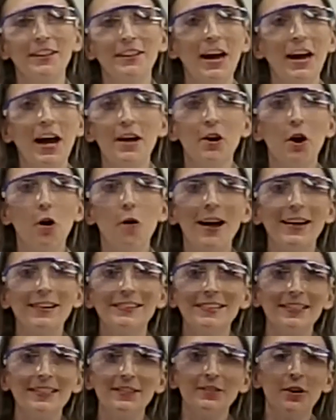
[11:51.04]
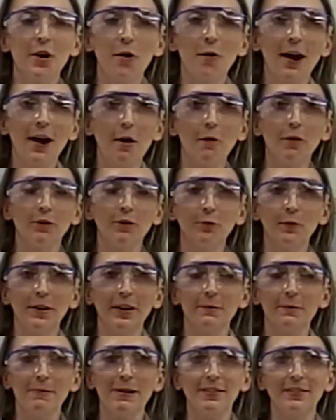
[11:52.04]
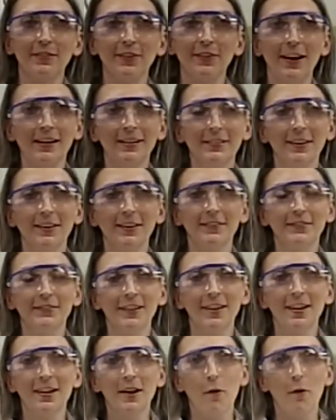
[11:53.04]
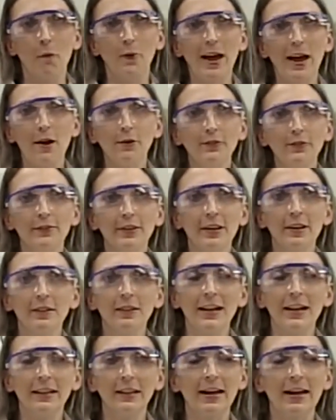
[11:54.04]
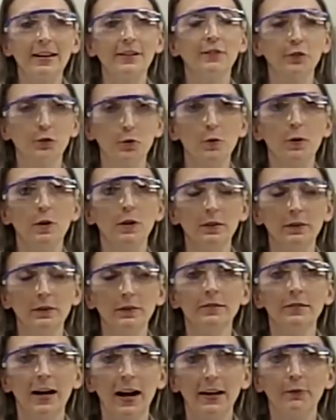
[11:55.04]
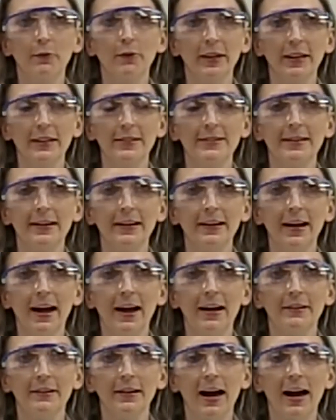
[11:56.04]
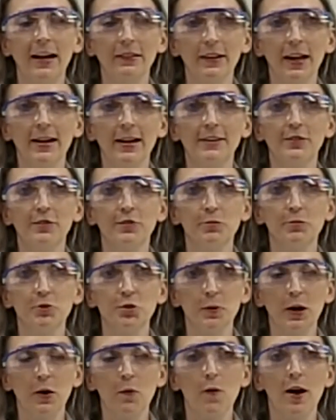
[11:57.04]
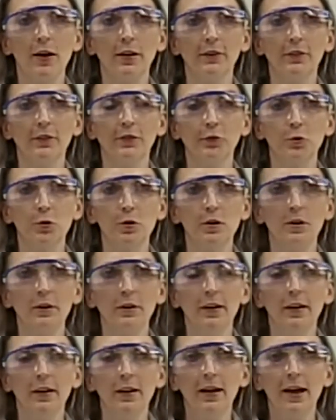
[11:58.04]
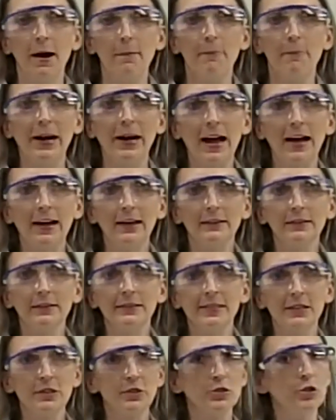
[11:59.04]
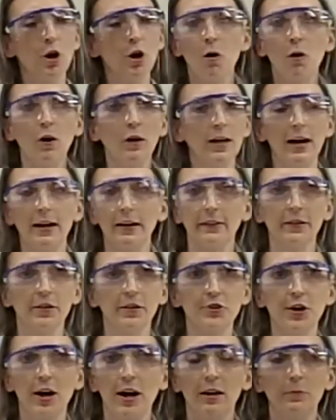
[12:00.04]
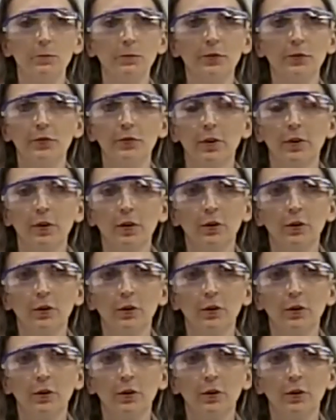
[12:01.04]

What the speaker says: Yeah, no, I didn't know I always wanted to be a scientist. When I was little, I liked school. I really did. I liked doing well in school, but I didn't know a lot of the jobs.